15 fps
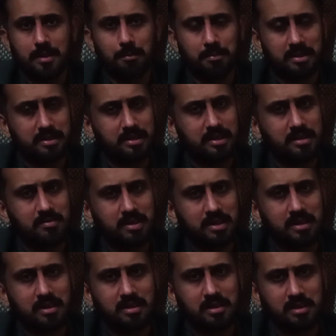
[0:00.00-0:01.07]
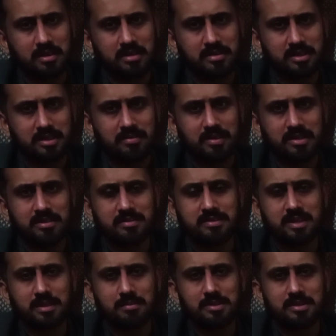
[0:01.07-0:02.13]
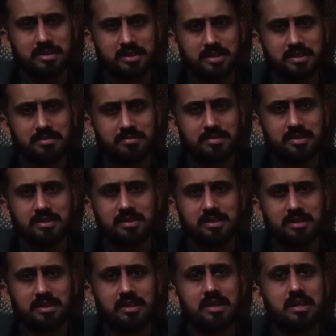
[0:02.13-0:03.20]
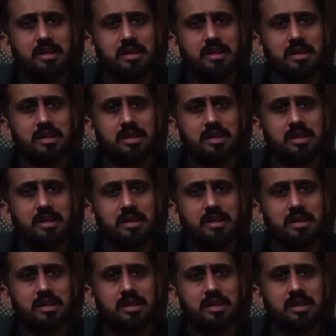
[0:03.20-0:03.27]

Bacterial conjunctivitis can be treated with the